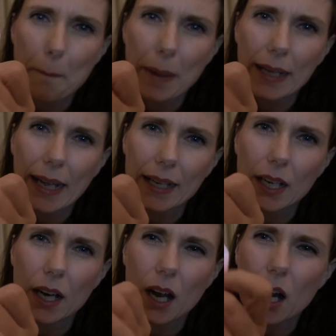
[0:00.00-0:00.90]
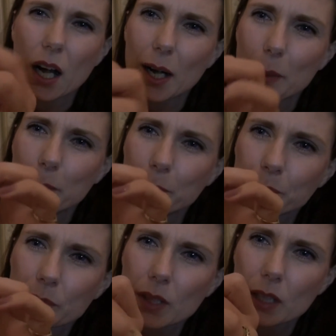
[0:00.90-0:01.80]
pink in it are um,
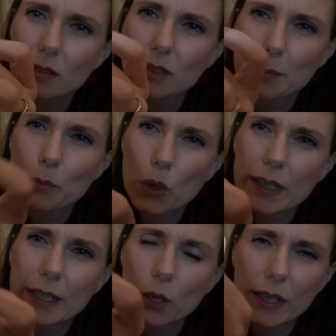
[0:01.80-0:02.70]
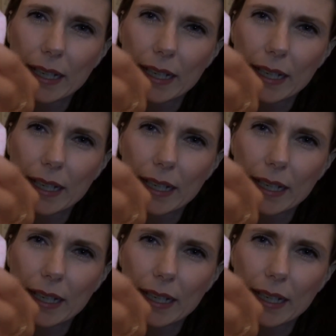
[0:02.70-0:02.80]
like more neon